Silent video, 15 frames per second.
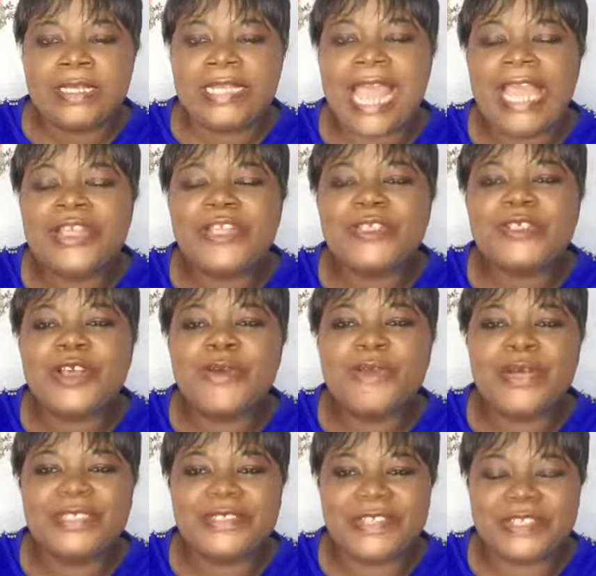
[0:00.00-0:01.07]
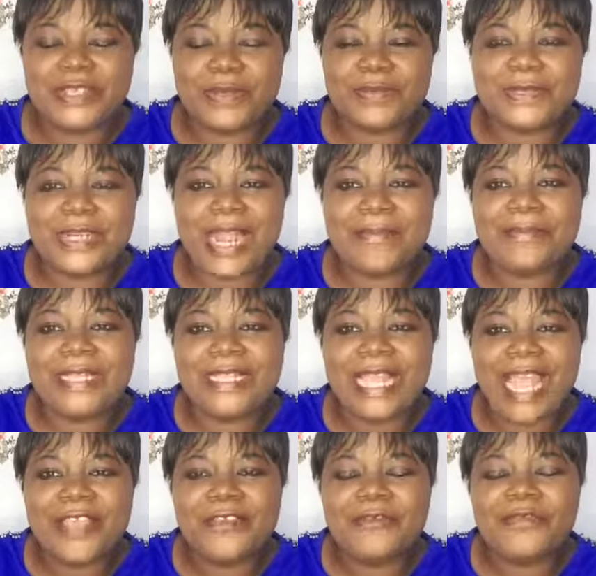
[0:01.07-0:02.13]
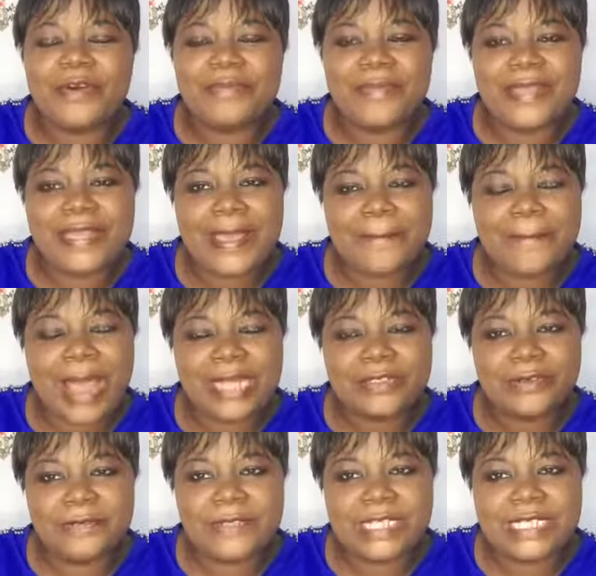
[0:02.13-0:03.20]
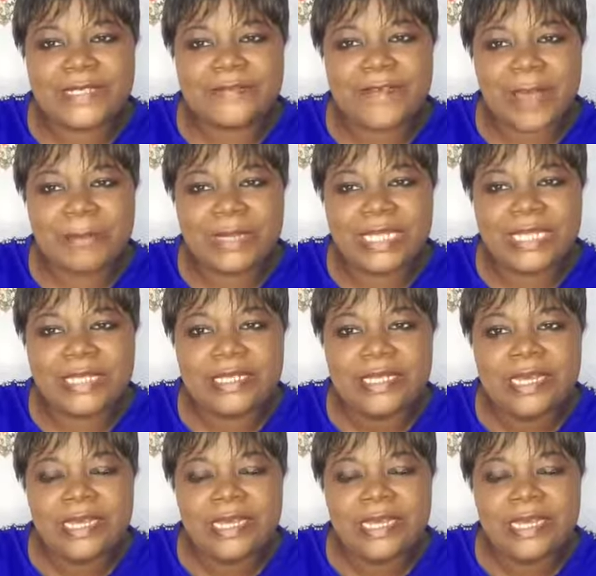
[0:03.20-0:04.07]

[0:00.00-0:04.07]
Thank you so much for subscribing. Thank you for being a part of this family.